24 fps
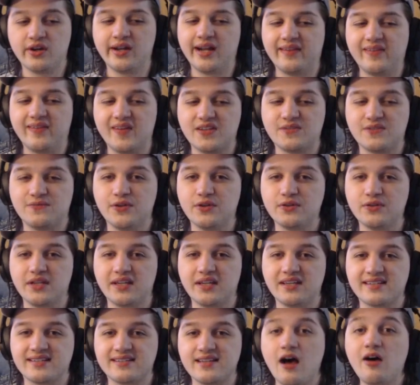I think his fielding
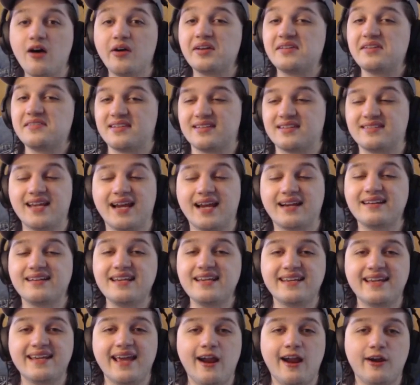is solid because he's a
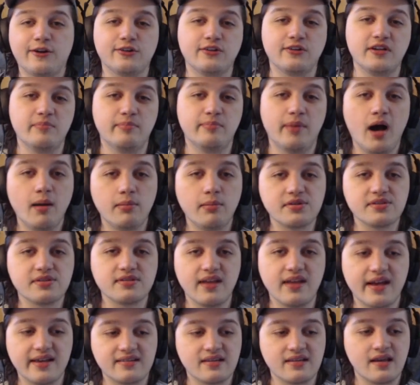technique character. He bobbles
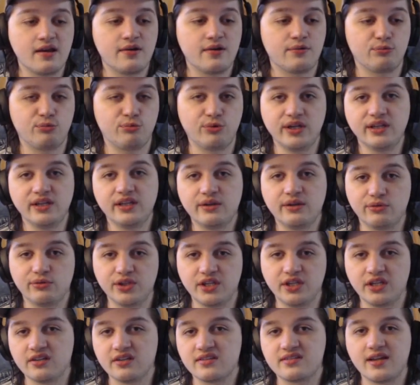less. Really,
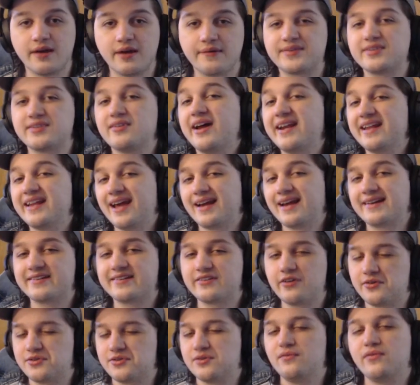really good stuff. Sliding catch is
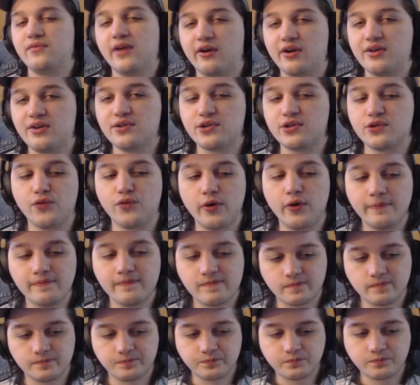also very useful.
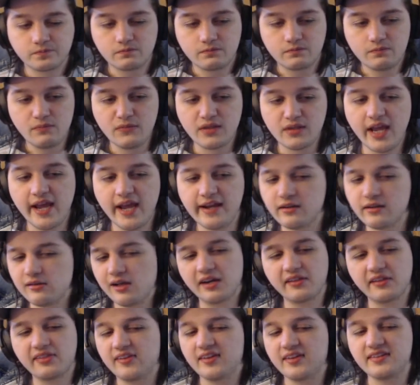And a
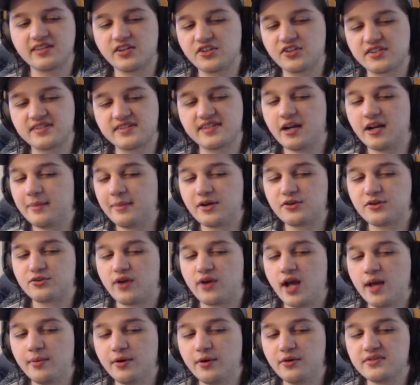lot of the things I just said about
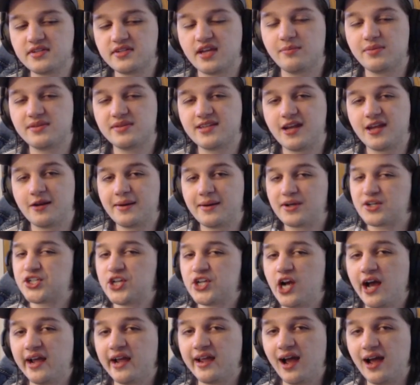Drybones can be said about
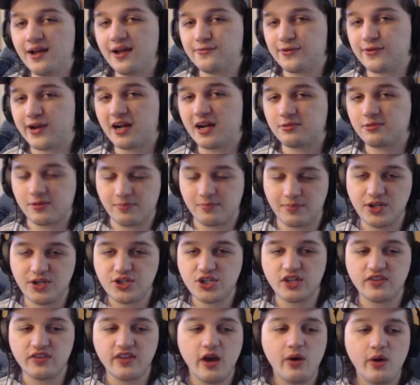Shy Guy. Forget about the
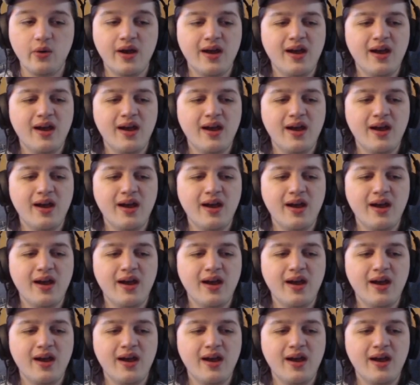pitching, though.